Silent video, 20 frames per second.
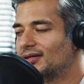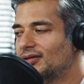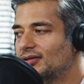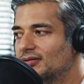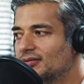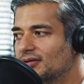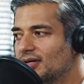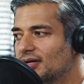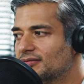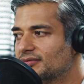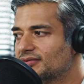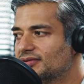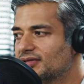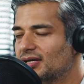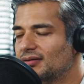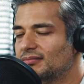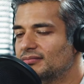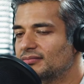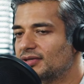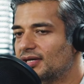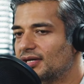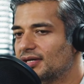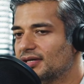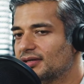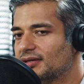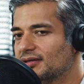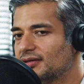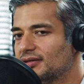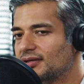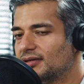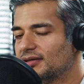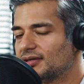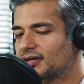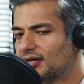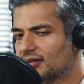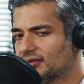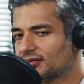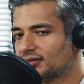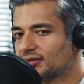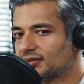And you know, now some like
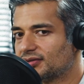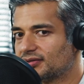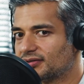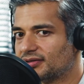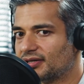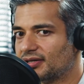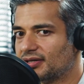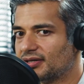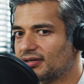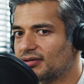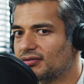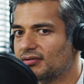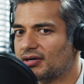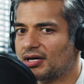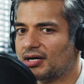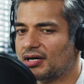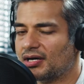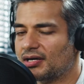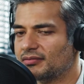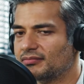cultures, like, you know,